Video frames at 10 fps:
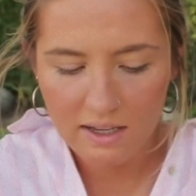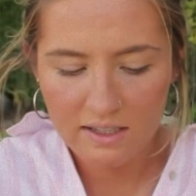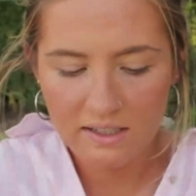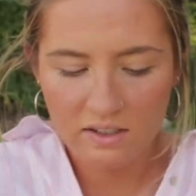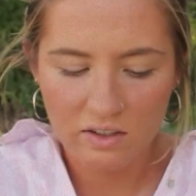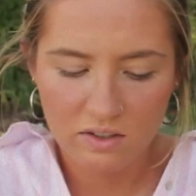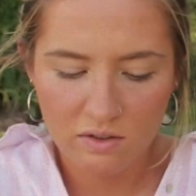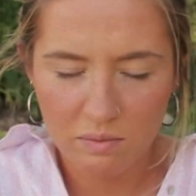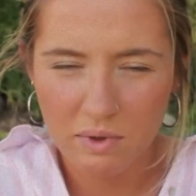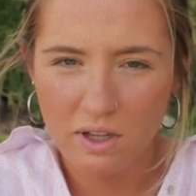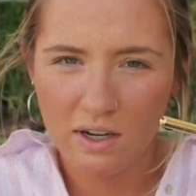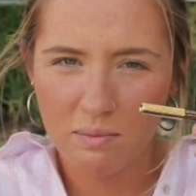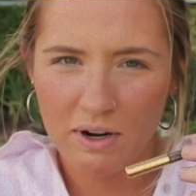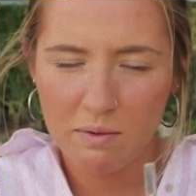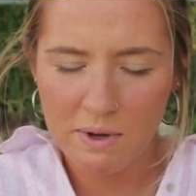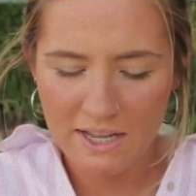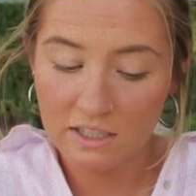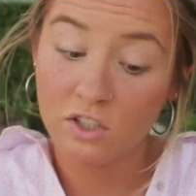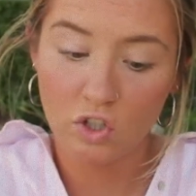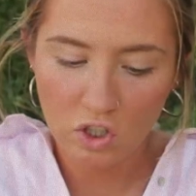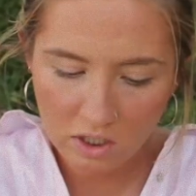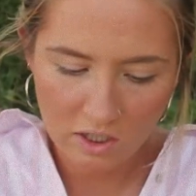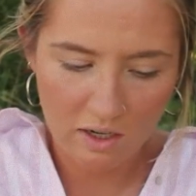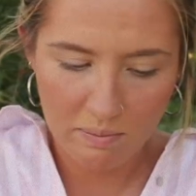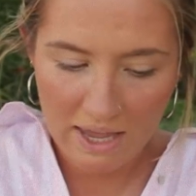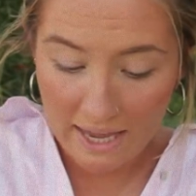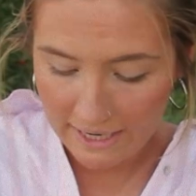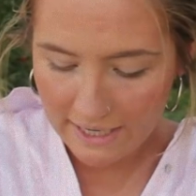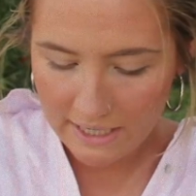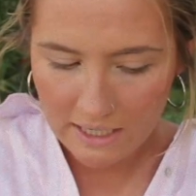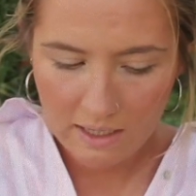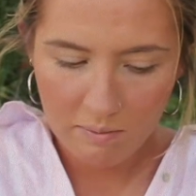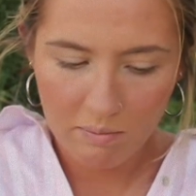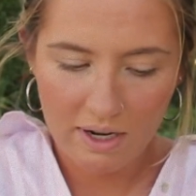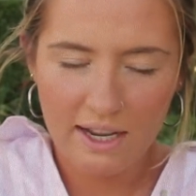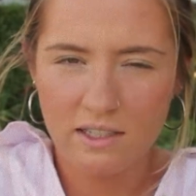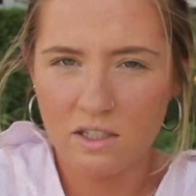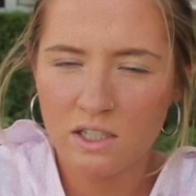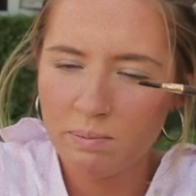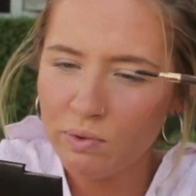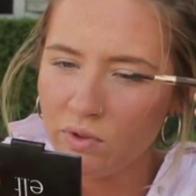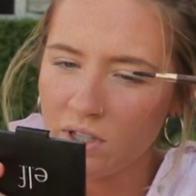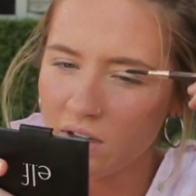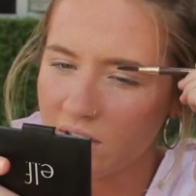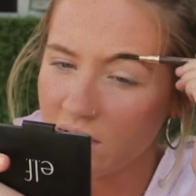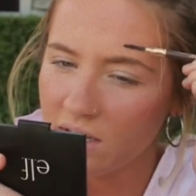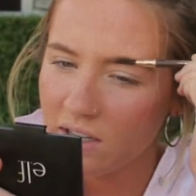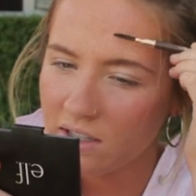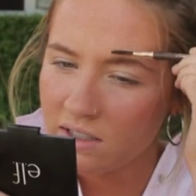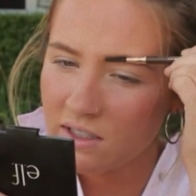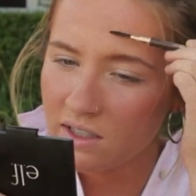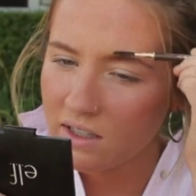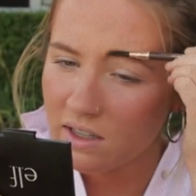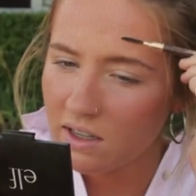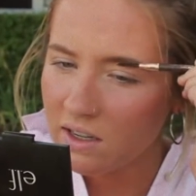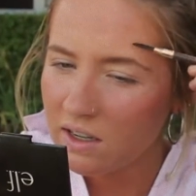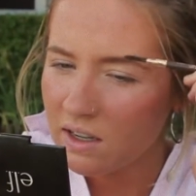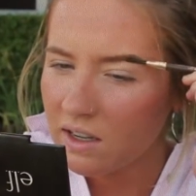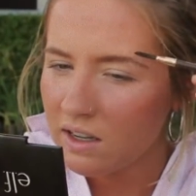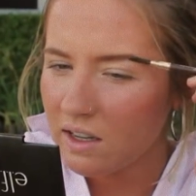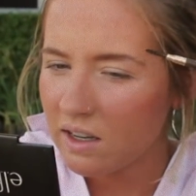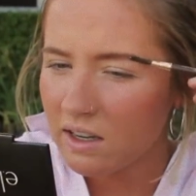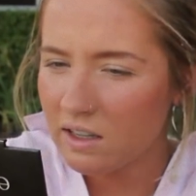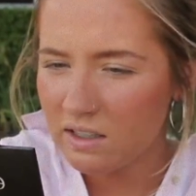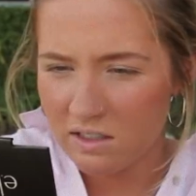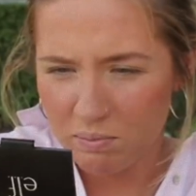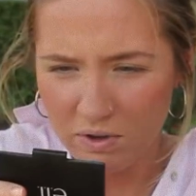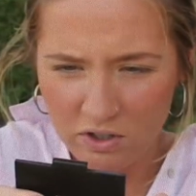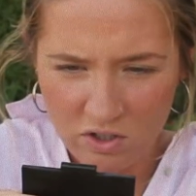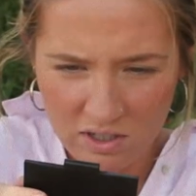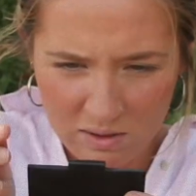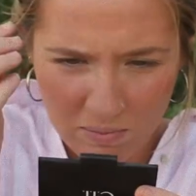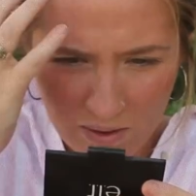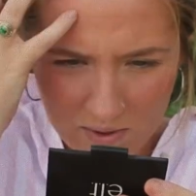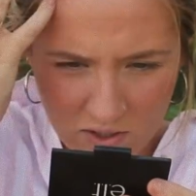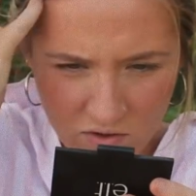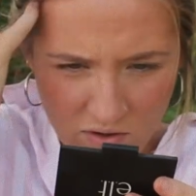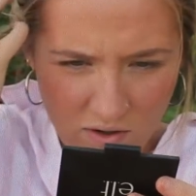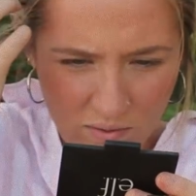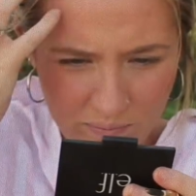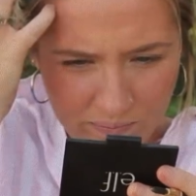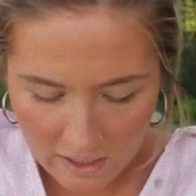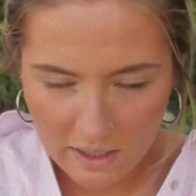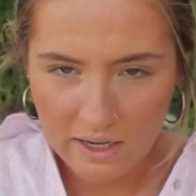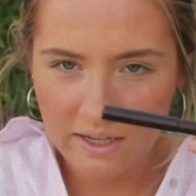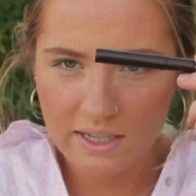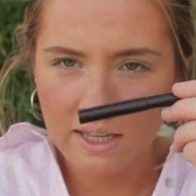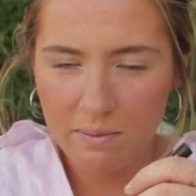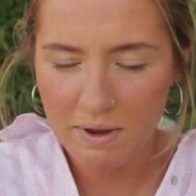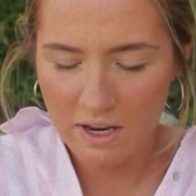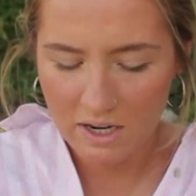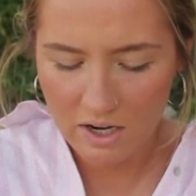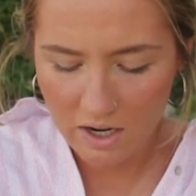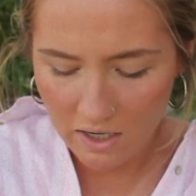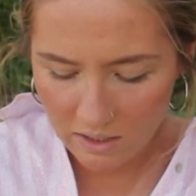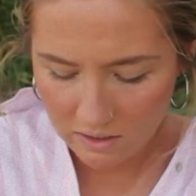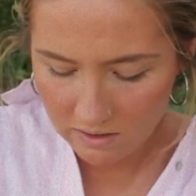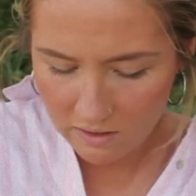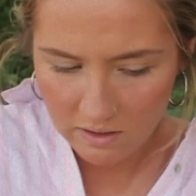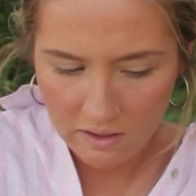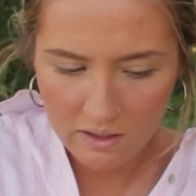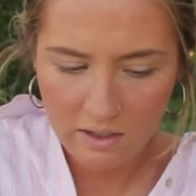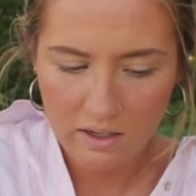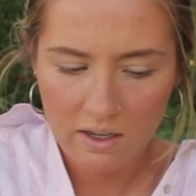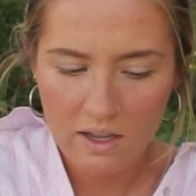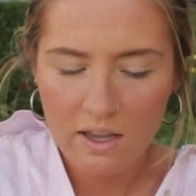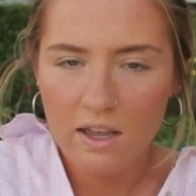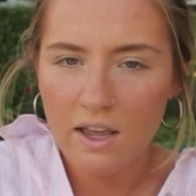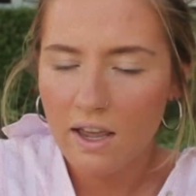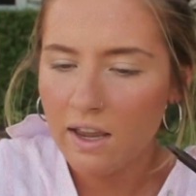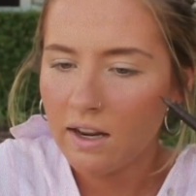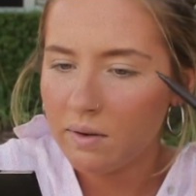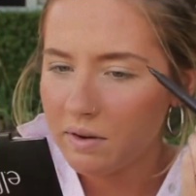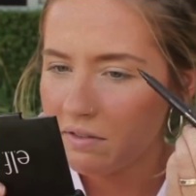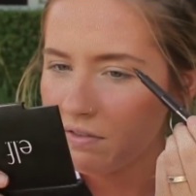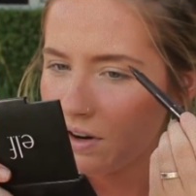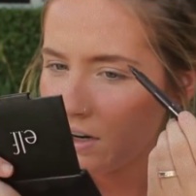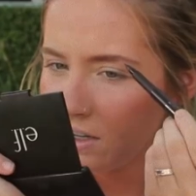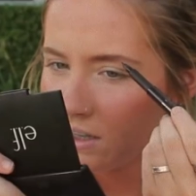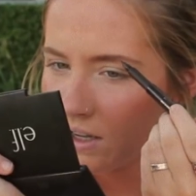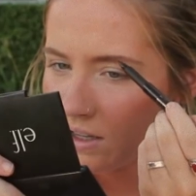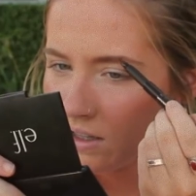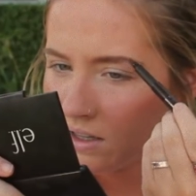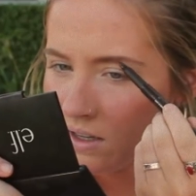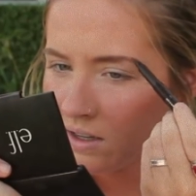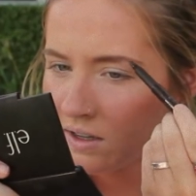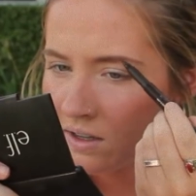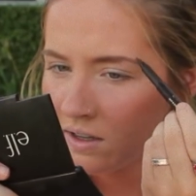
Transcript: this is also a Milani Brow Pencil, not a pen, but it has a spoolie on the end. And you need to brush these babies through. I'm going to take the pen here, and I'm going to very lightly